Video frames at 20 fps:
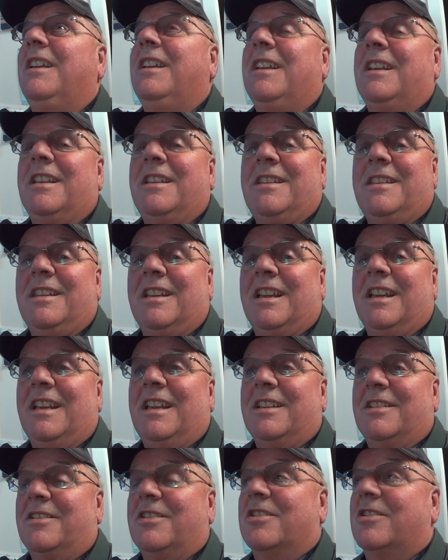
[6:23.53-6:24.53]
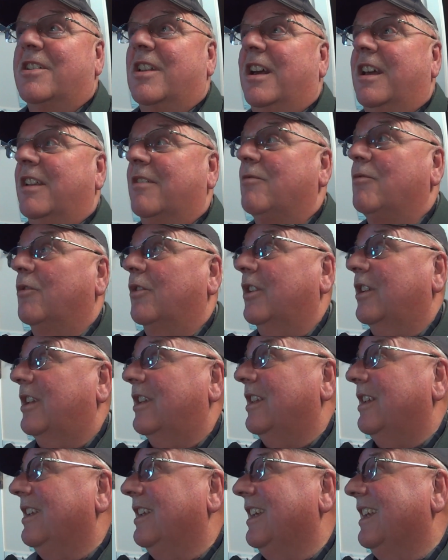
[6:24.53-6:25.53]
It's just a lot of work,
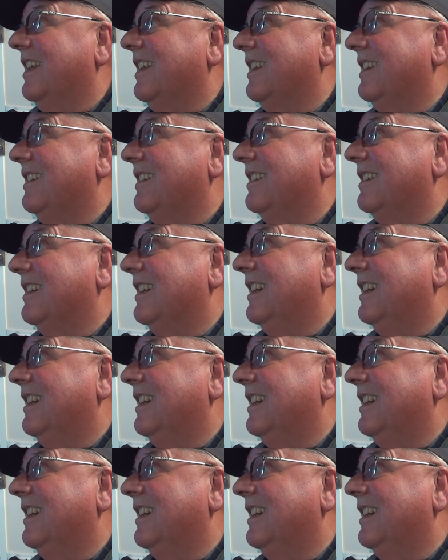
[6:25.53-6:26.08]
and